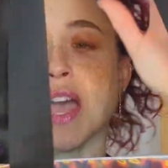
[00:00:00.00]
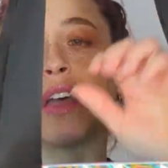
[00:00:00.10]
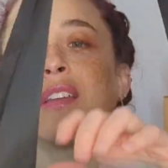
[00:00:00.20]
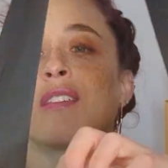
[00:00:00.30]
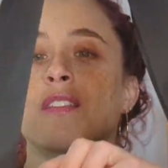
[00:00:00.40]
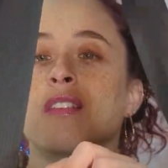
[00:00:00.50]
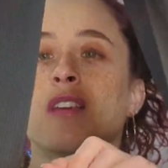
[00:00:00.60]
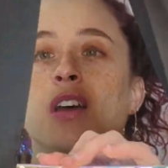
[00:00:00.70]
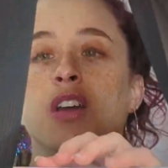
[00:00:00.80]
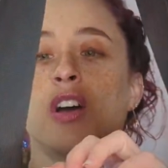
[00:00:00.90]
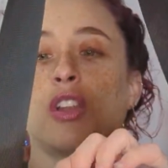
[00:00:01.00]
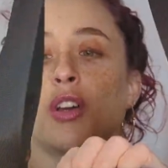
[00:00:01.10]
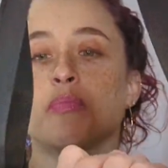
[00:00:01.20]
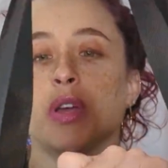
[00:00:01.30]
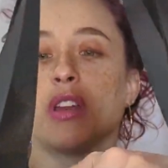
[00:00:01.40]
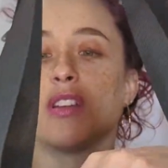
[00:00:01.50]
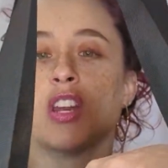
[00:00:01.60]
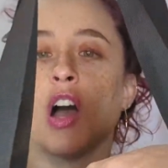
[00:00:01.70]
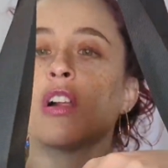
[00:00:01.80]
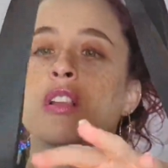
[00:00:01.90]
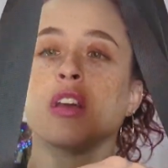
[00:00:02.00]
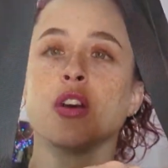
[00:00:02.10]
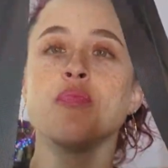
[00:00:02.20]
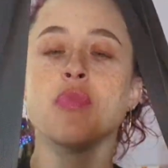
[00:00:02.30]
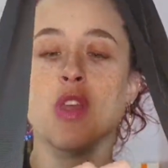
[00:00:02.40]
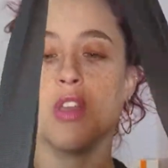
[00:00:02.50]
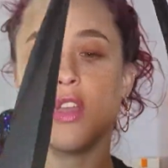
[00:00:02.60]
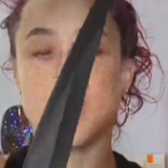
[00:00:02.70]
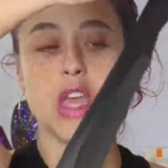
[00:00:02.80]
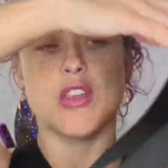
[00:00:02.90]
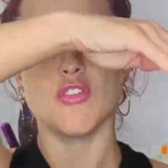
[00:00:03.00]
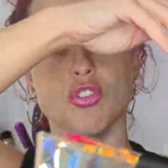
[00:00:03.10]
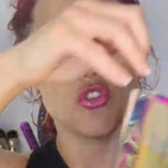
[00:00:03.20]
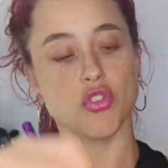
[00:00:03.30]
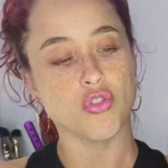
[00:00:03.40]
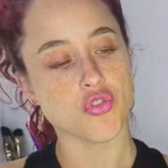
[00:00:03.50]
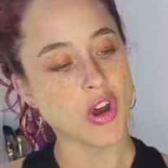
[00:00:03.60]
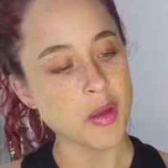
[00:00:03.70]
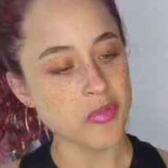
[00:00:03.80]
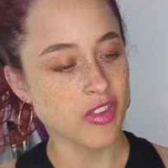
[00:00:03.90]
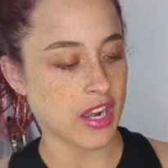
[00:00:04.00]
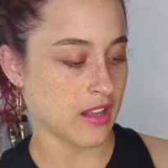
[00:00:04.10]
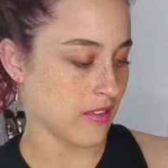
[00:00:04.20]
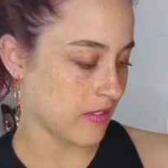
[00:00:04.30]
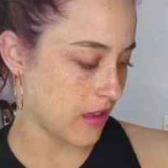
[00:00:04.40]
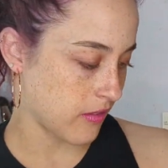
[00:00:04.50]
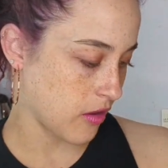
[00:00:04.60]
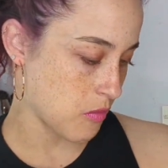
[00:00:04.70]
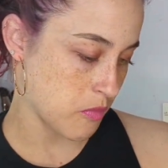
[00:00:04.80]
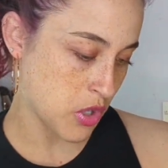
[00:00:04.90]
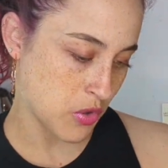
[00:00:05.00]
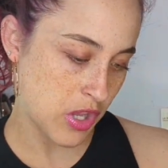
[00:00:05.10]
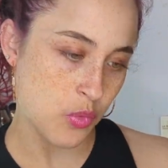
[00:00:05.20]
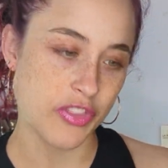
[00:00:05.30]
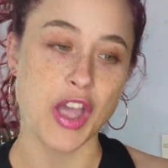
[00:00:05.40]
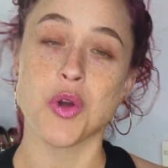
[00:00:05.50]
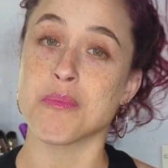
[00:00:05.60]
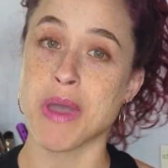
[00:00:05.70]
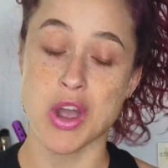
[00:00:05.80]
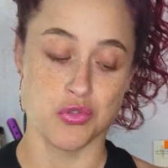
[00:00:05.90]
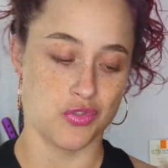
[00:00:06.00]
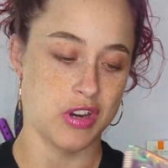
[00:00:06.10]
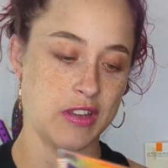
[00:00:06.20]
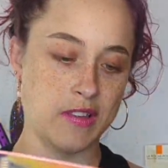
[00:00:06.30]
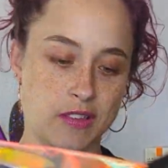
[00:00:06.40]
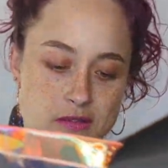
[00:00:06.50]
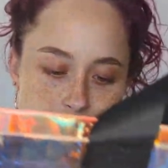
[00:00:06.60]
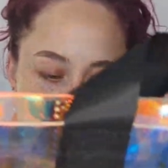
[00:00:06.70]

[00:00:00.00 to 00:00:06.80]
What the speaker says: bag since it's got color, but not clear. Straps, and it says Beauty Without Boundaries.